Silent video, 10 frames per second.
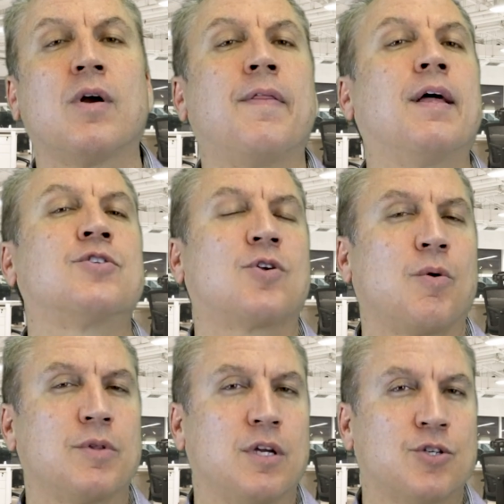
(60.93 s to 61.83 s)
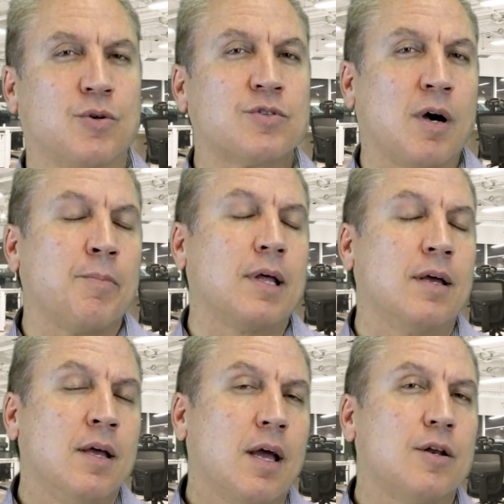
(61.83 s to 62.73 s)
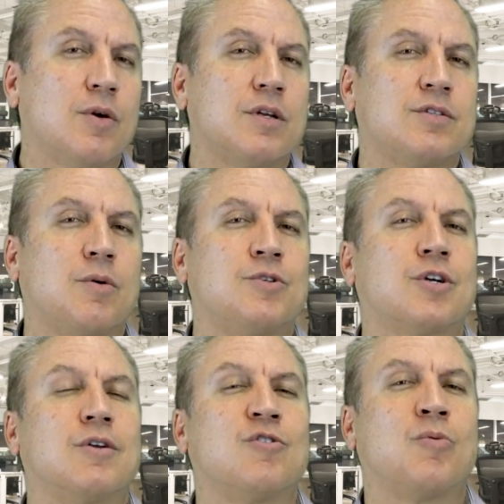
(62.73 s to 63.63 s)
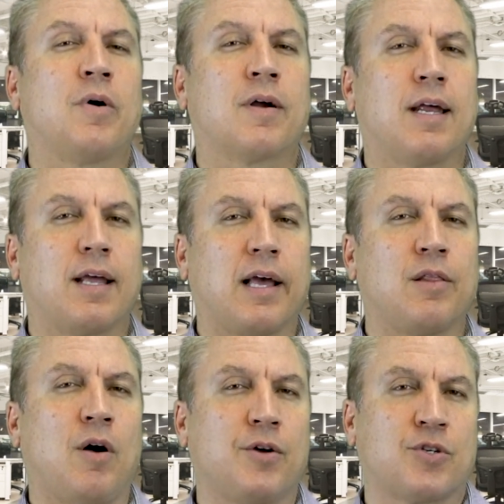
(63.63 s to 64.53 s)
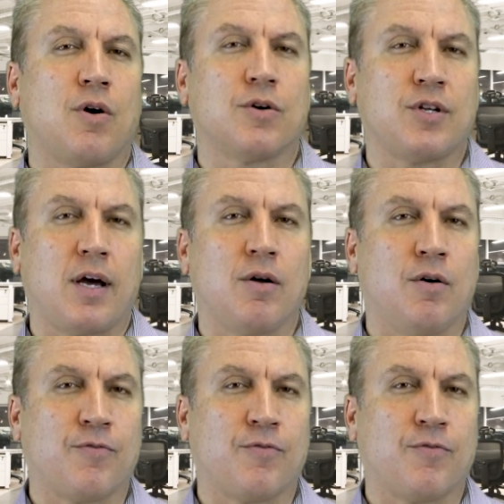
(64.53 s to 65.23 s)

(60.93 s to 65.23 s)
And then start with the insurance company. And you can see what you can do about getting a lost car title